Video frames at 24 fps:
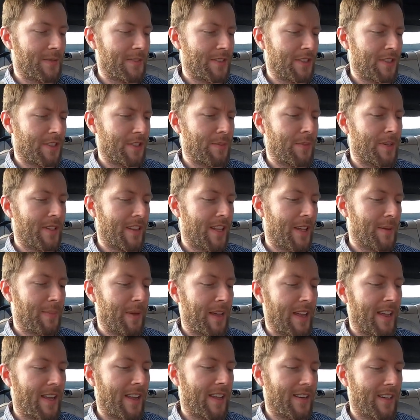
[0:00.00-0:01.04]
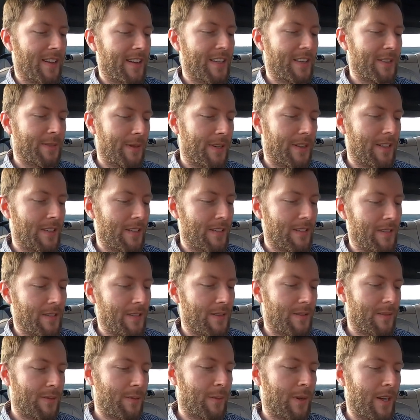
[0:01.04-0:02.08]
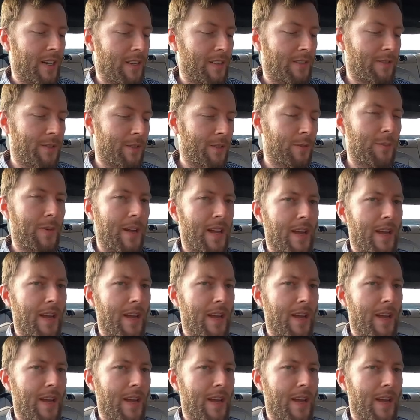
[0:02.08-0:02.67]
I'm assuming they paid LOL Winding Road